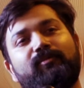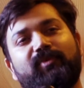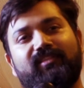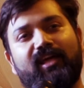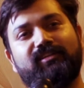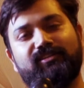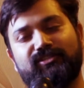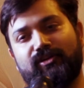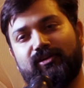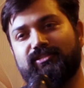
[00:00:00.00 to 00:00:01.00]
but that
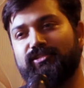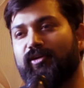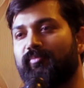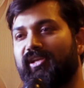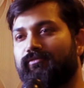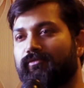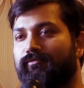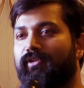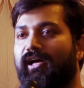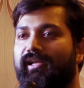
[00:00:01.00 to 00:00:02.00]
does not stop me
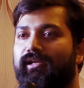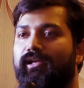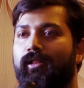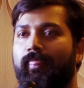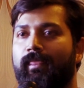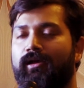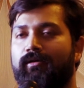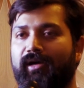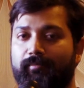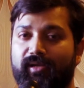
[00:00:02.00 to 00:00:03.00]
from
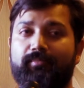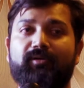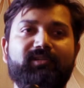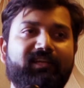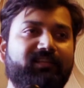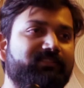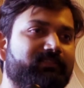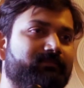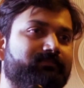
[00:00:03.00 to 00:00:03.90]
flying my paper planes.